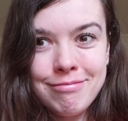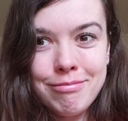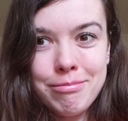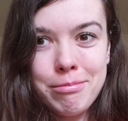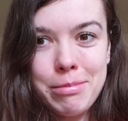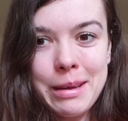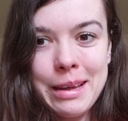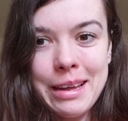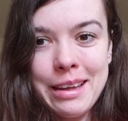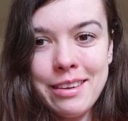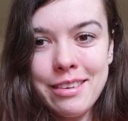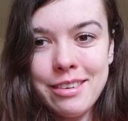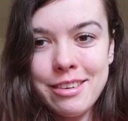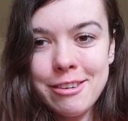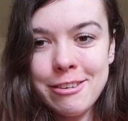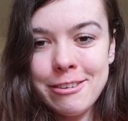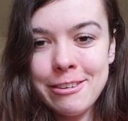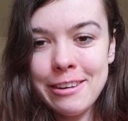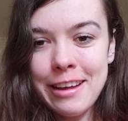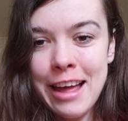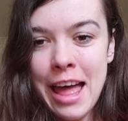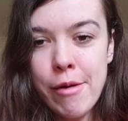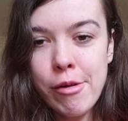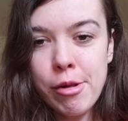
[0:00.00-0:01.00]
But
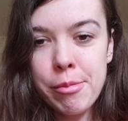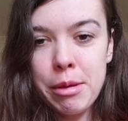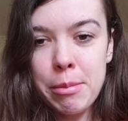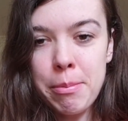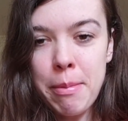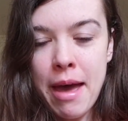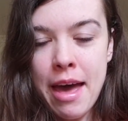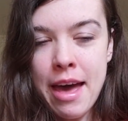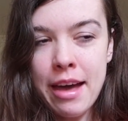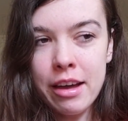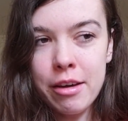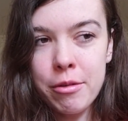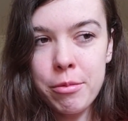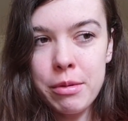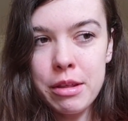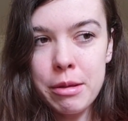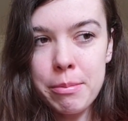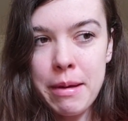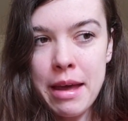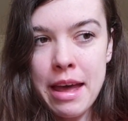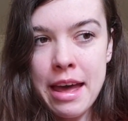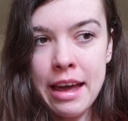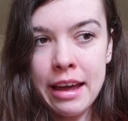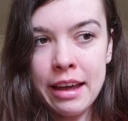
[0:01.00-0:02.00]
I will be back with a
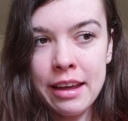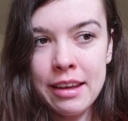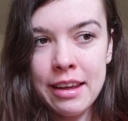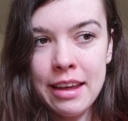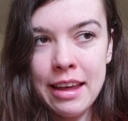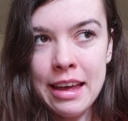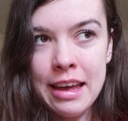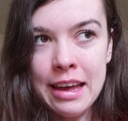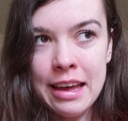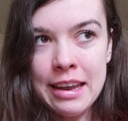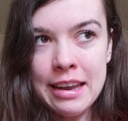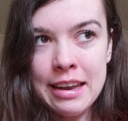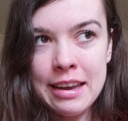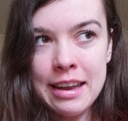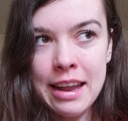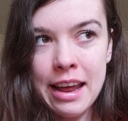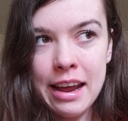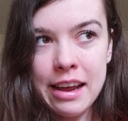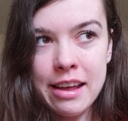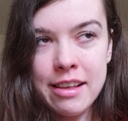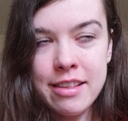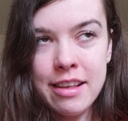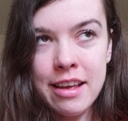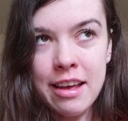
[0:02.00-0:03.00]
bang, and
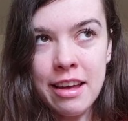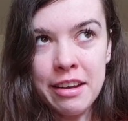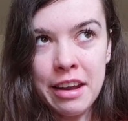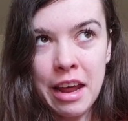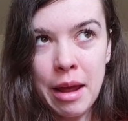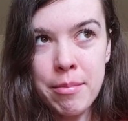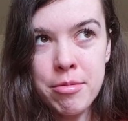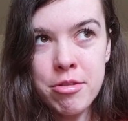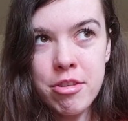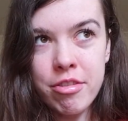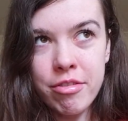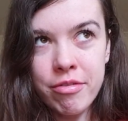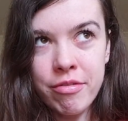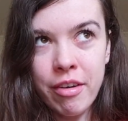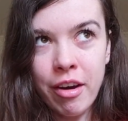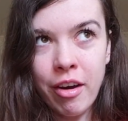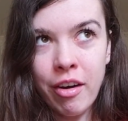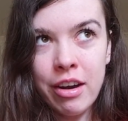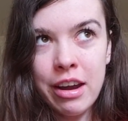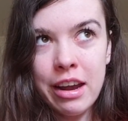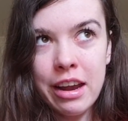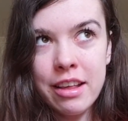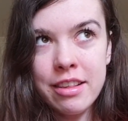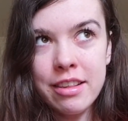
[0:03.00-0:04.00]
like I said, I'm just
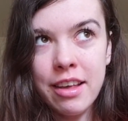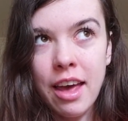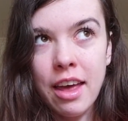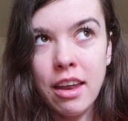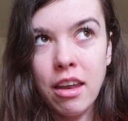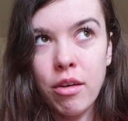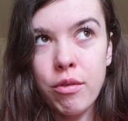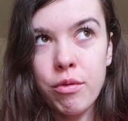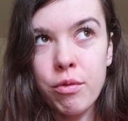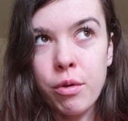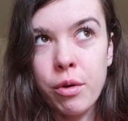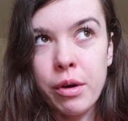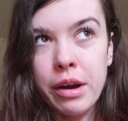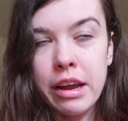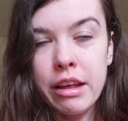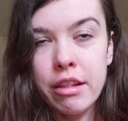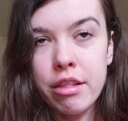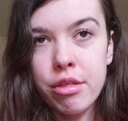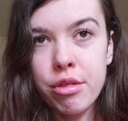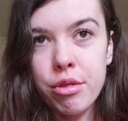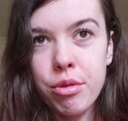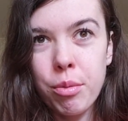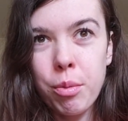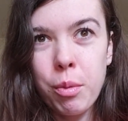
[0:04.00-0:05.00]
very excited for a
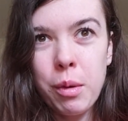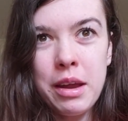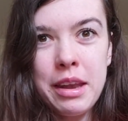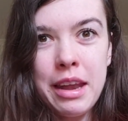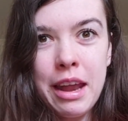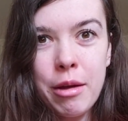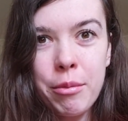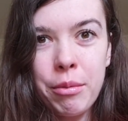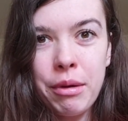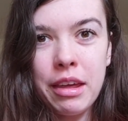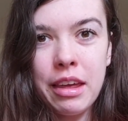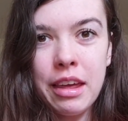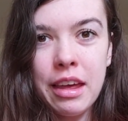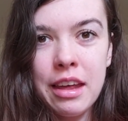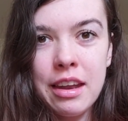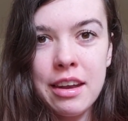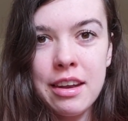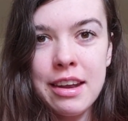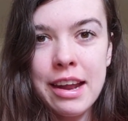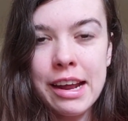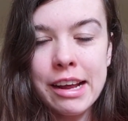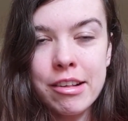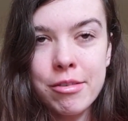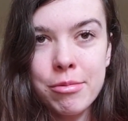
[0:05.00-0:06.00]
3-day
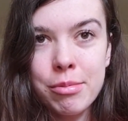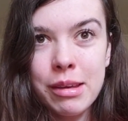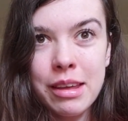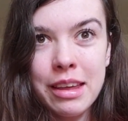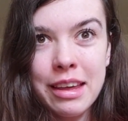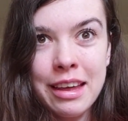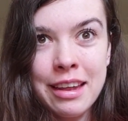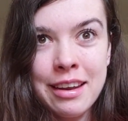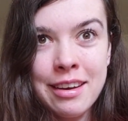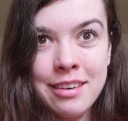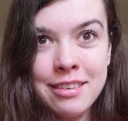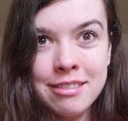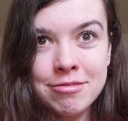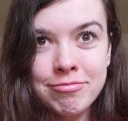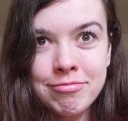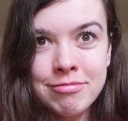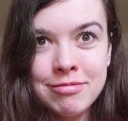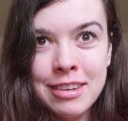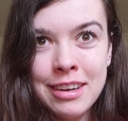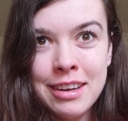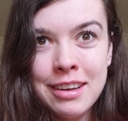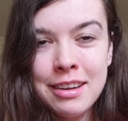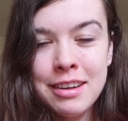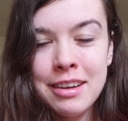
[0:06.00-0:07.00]
weekend next weekend,
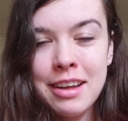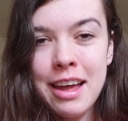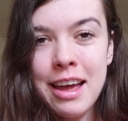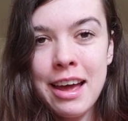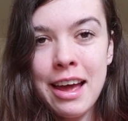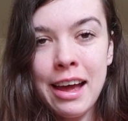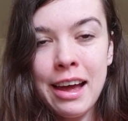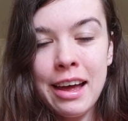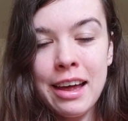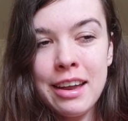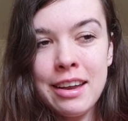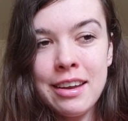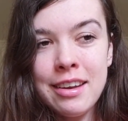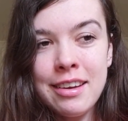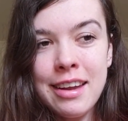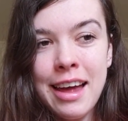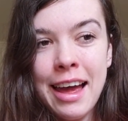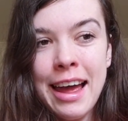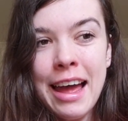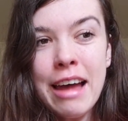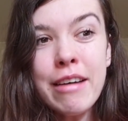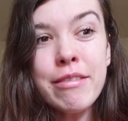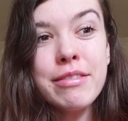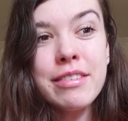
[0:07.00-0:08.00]
and
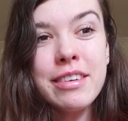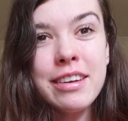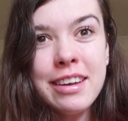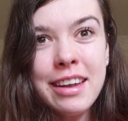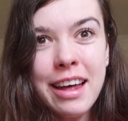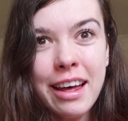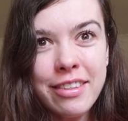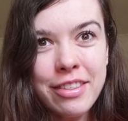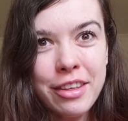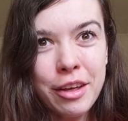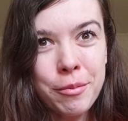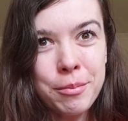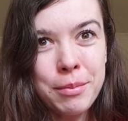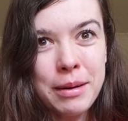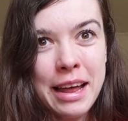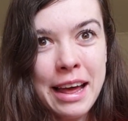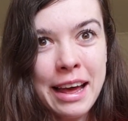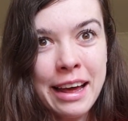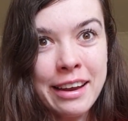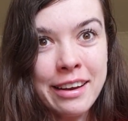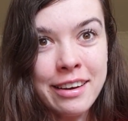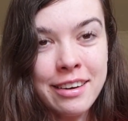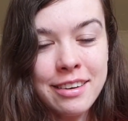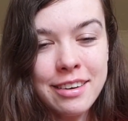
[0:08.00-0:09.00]
I have nothing
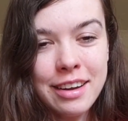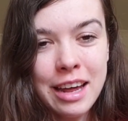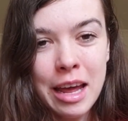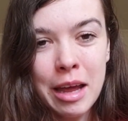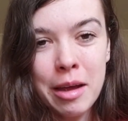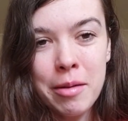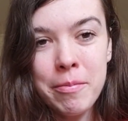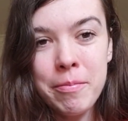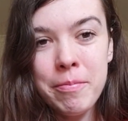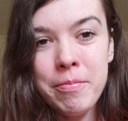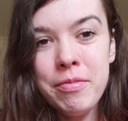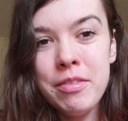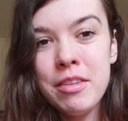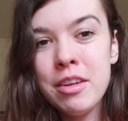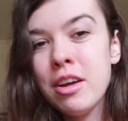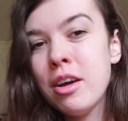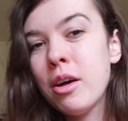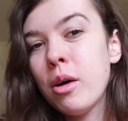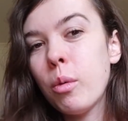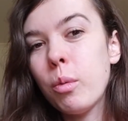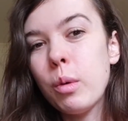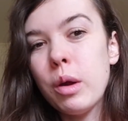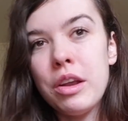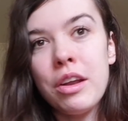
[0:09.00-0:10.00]
planned.
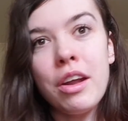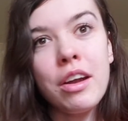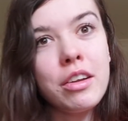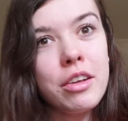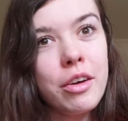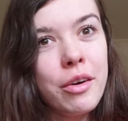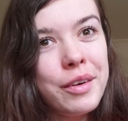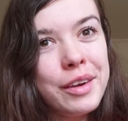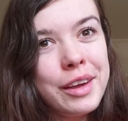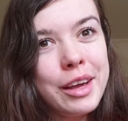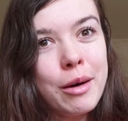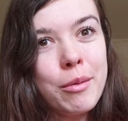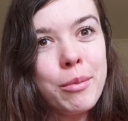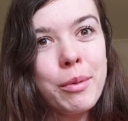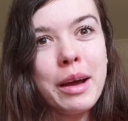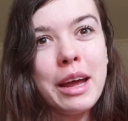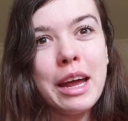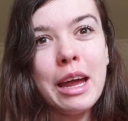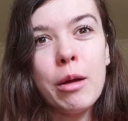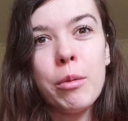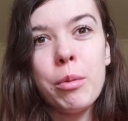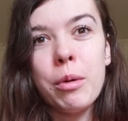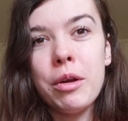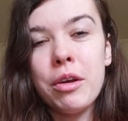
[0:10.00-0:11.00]
We're not going
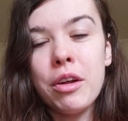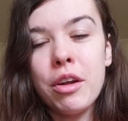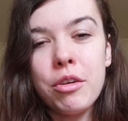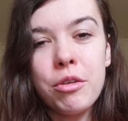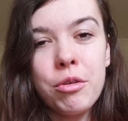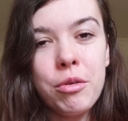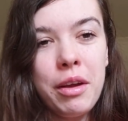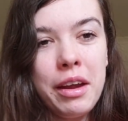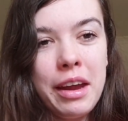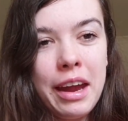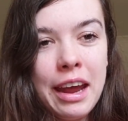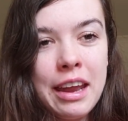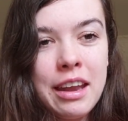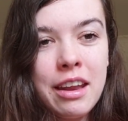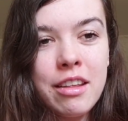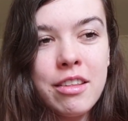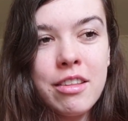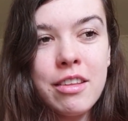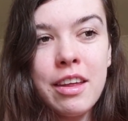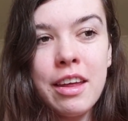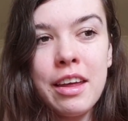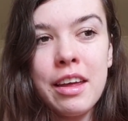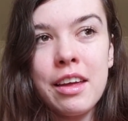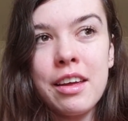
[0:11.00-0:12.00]
away, we're not doing
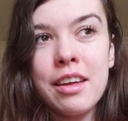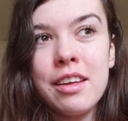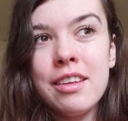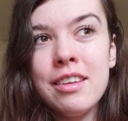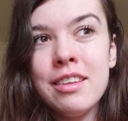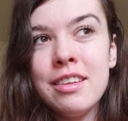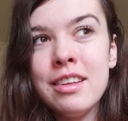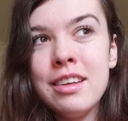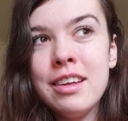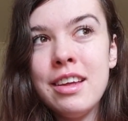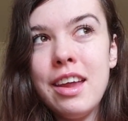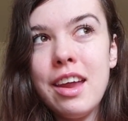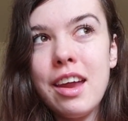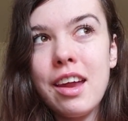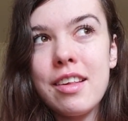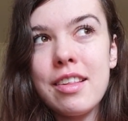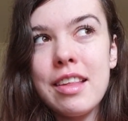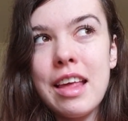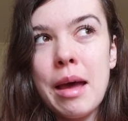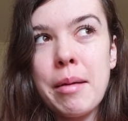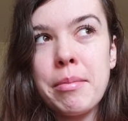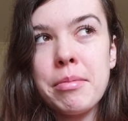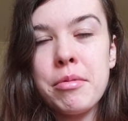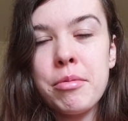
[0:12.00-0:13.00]
anything
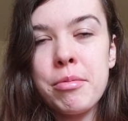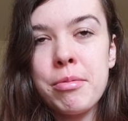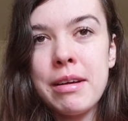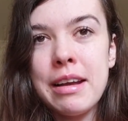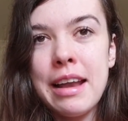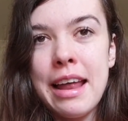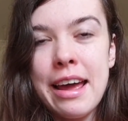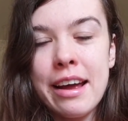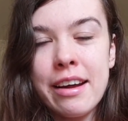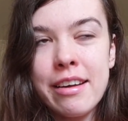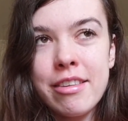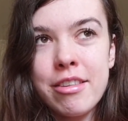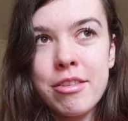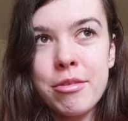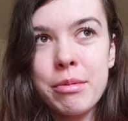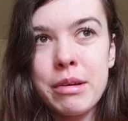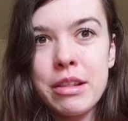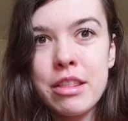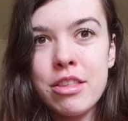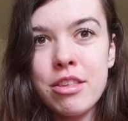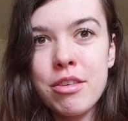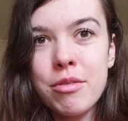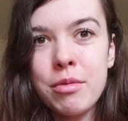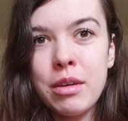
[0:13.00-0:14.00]
except relax,
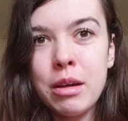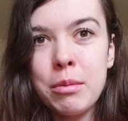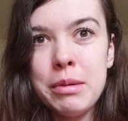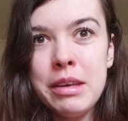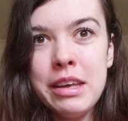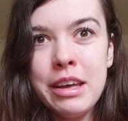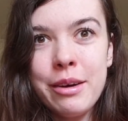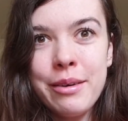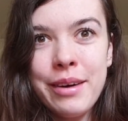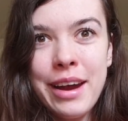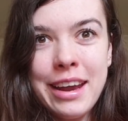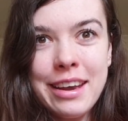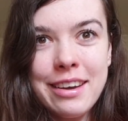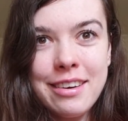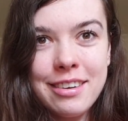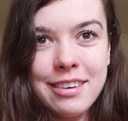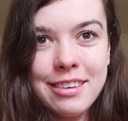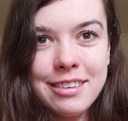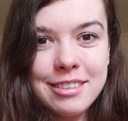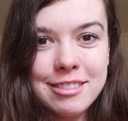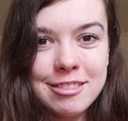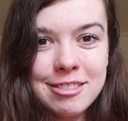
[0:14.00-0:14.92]
which will be great.